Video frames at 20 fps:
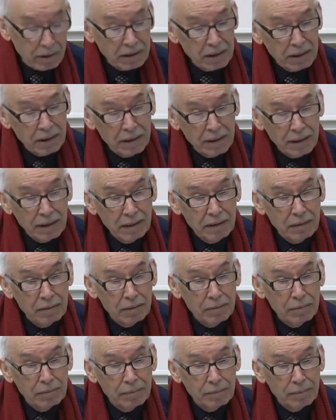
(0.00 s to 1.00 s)
questions, you
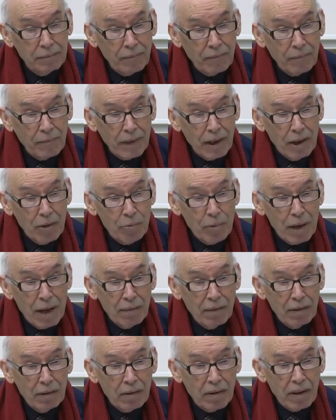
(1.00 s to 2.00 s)
know, we
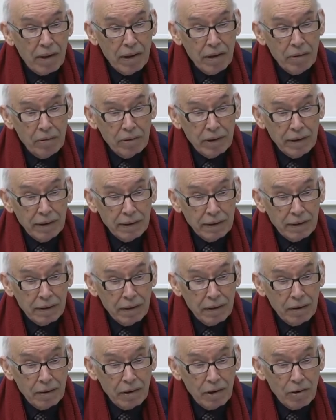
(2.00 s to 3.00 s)
have lost
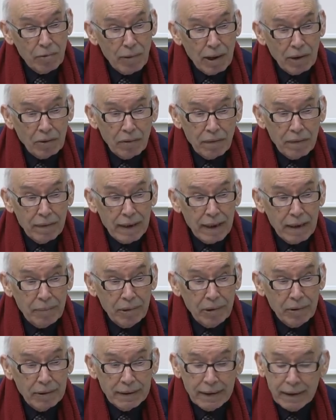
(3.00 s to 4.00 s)
theories. One of
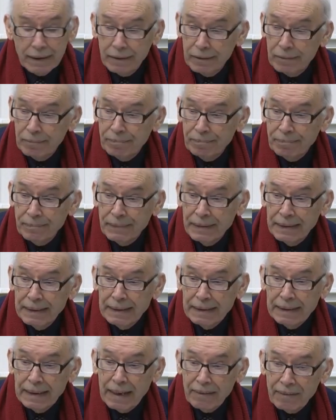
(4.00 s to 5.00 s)
them, you know, said, you know,
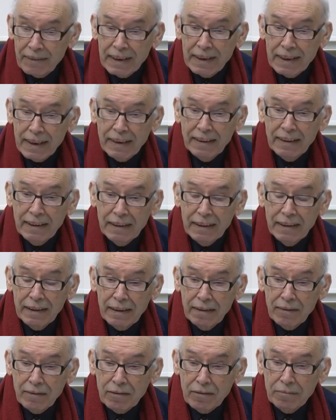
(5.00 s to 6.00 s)
Africa
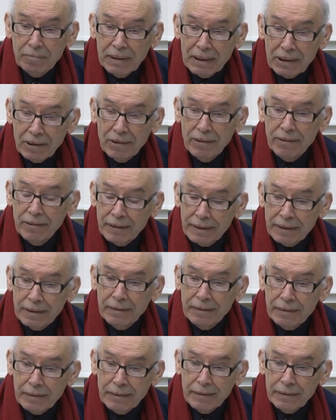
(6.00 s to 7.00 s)
didn't develop because
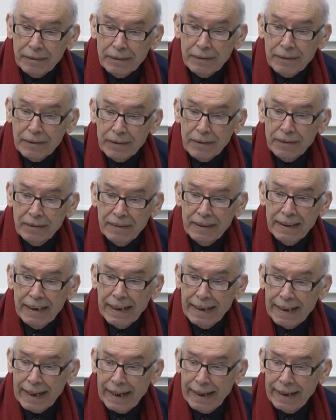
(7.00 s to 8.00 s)
of
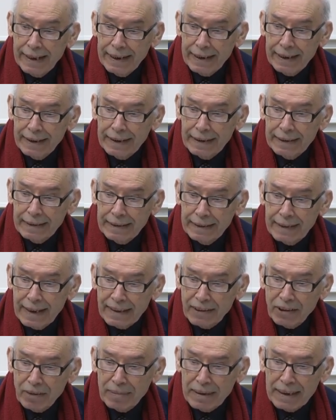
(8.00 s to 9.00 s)
DNA. It
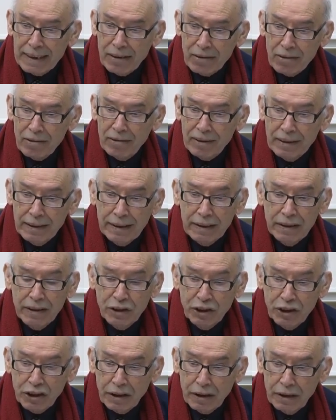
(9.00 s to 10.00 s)
has something wrong in its
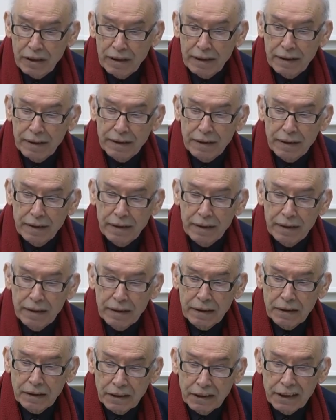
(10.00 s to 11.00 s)

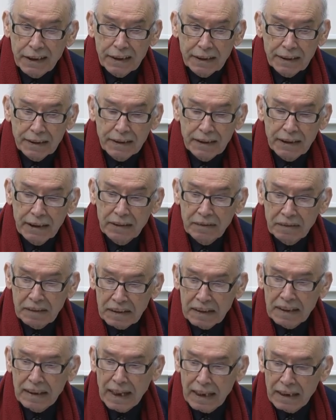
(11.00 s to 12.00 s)
genes. It
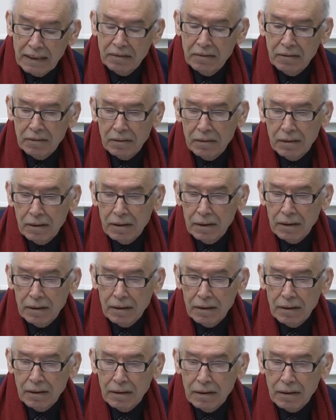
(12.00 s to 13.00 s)
is kind of, you know,
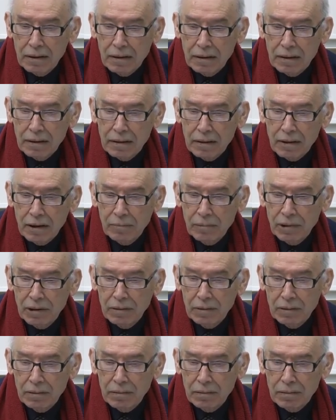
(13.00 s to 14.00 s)
some, you
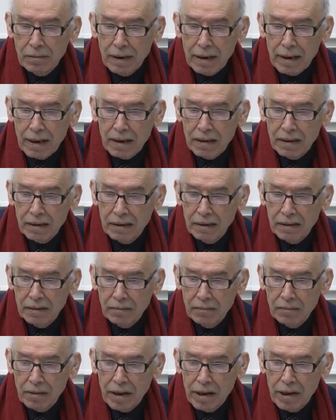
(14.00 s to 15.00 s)
know, racist,
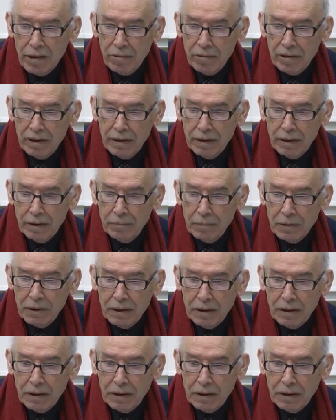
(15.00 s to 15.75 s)
you know, theory